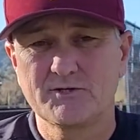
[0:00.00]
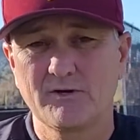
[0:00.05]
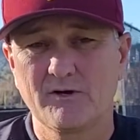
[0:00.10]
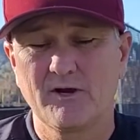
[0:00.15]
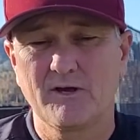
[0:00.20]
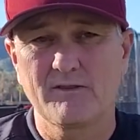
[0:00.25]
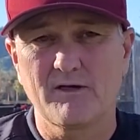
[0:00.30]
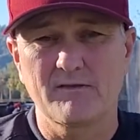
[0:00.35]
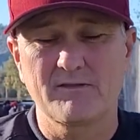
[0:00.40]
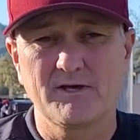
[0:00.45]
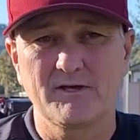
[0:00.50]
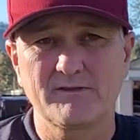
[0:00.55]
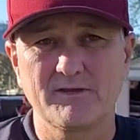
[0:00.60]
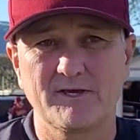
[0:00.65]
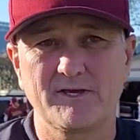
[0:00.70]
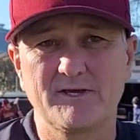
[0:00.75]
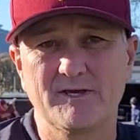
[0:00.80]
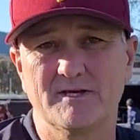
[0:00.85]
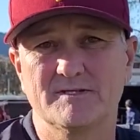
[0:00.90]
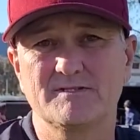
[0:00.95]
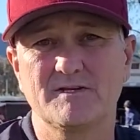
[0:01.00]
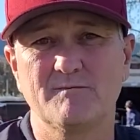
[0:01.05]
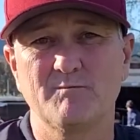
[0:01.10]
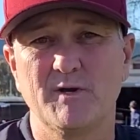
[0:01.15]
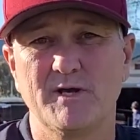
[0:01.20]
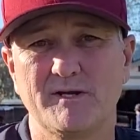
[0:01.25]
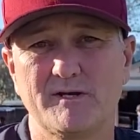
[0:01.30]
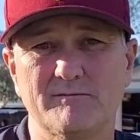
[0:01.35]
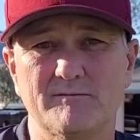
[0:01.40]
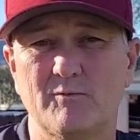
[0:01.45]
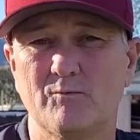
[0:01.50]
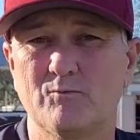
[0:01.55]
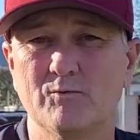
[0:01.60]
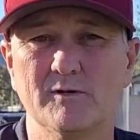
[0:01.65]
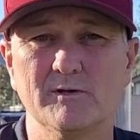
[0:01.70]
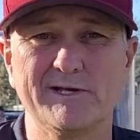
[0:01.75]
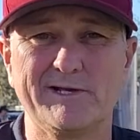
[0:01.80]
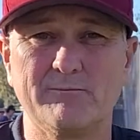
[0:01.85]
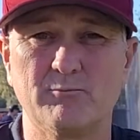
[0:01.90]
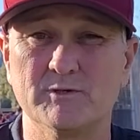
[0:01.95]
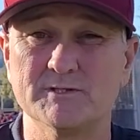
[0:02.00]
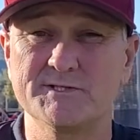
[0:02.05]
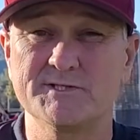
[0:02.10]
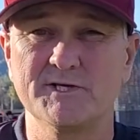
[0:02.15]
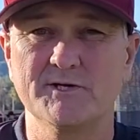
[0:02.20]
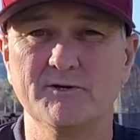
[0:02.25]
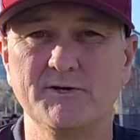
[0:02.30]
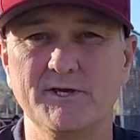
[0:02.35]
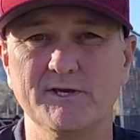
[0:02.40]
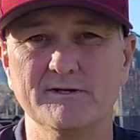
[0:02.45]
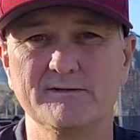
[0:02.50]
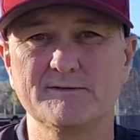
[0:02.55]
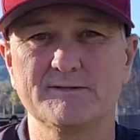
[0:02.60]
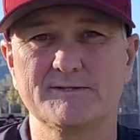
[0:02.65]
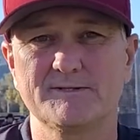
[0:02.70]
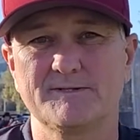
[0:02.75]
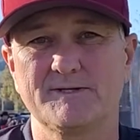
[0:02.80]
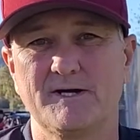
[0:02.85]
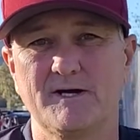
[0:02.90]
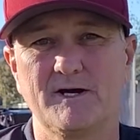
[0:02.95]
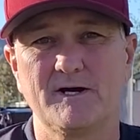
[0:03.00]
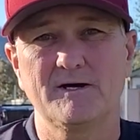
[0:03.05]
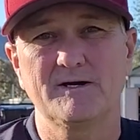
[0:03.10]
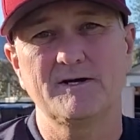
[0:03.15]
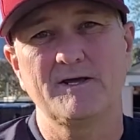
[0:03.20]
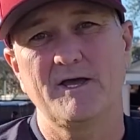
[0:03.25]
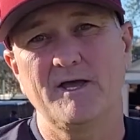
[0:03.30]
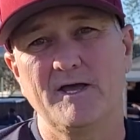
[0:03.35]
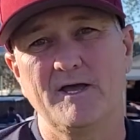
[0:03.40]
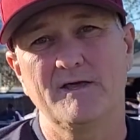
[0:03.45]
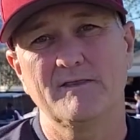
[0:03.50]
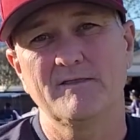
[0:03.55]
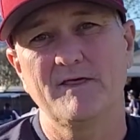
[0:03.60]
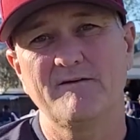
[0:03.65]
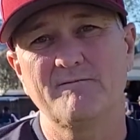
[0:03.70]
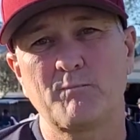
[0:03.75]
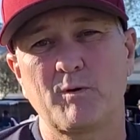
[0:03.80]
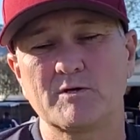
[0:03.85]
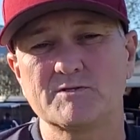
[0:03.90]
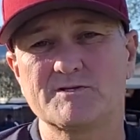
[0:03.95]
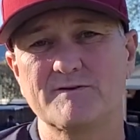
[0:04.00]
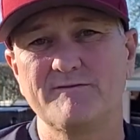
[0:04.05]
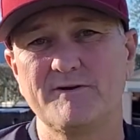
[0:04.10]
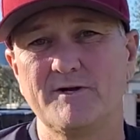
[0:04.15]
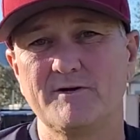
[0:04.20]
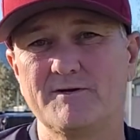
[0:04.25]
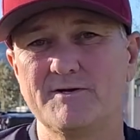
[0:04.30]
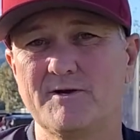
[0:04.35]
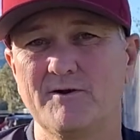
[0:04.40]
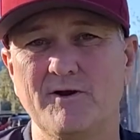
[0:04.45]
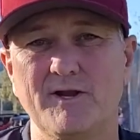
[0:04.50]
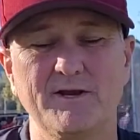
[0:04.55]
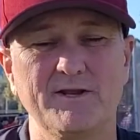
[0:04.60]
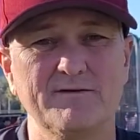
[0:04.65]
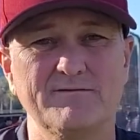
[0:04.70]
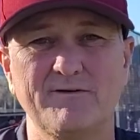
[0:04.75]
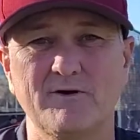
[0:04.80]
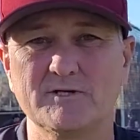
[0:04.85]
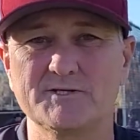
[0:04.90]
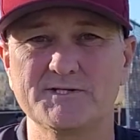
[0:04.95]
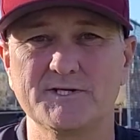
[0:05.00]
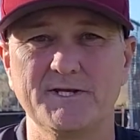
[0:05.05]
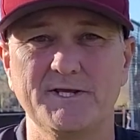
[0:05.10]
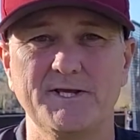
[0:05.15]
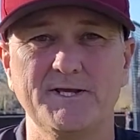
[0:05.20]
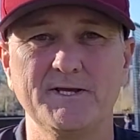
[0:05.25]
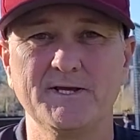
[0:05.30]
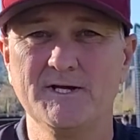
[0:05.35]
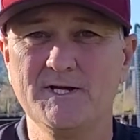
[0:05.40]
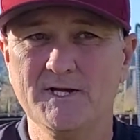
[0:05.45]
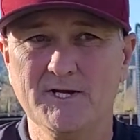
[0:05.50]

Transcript: Sure, I, I, think the kids have been really resilient uh, and they persevered during adversity.